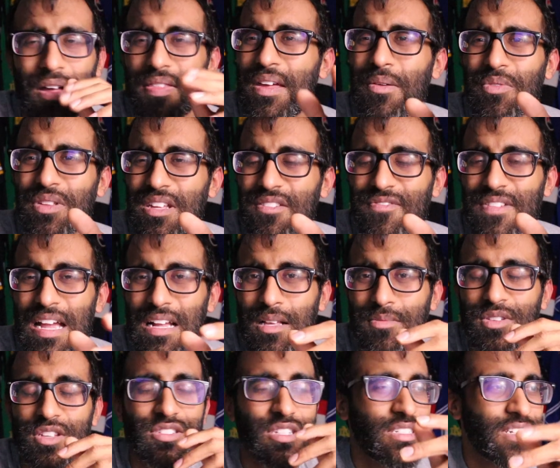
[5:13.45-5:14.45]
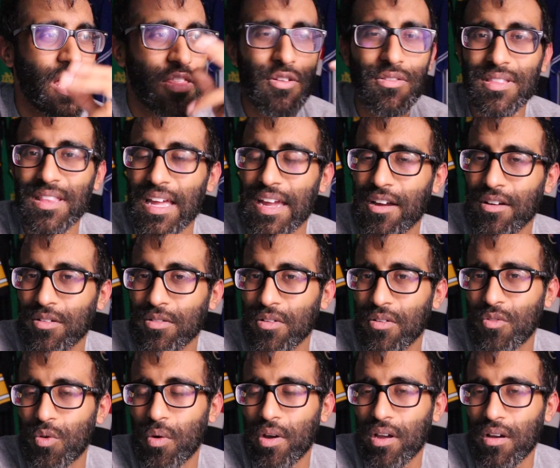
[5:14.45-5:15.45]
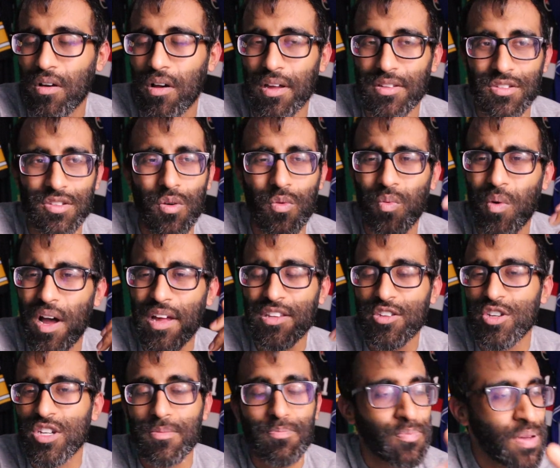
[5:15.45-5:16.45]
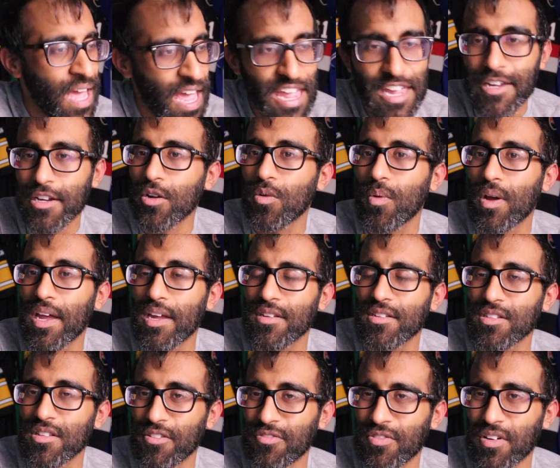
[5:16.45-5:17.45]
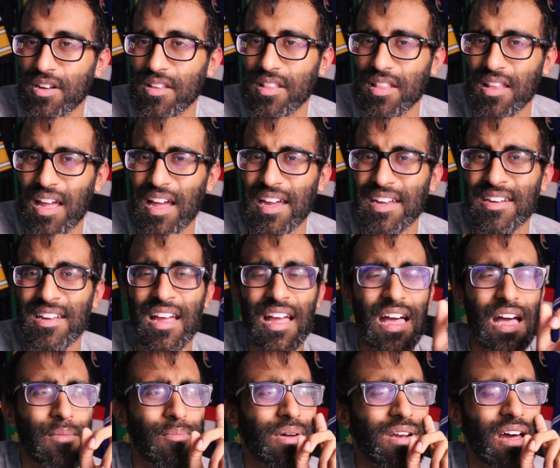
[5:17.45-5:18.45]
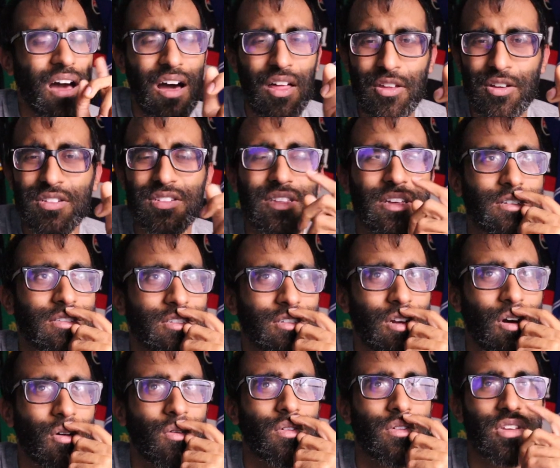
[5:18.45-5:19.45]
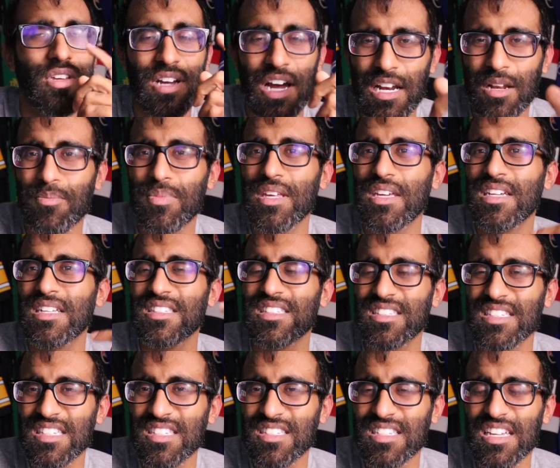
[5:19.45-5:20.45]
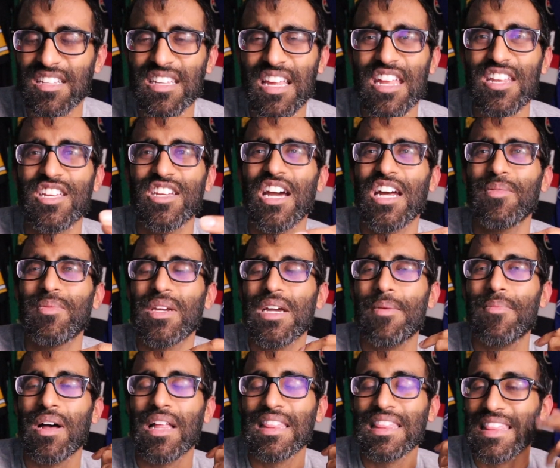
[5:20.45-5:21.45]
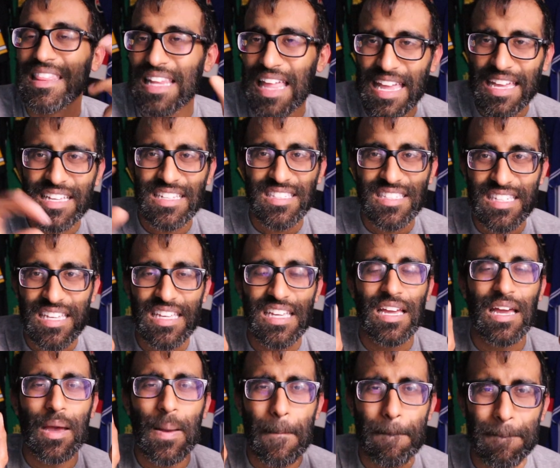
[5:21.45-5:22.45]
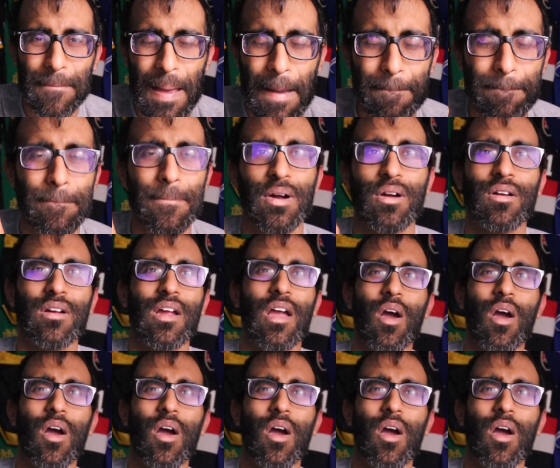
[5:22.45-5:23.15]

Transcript: and then within fan clubs, there's another layer going on. So one, you could pay your way to the front of the line, but others, there's, you know, you gotta be consistent and you gotta become a legacy member.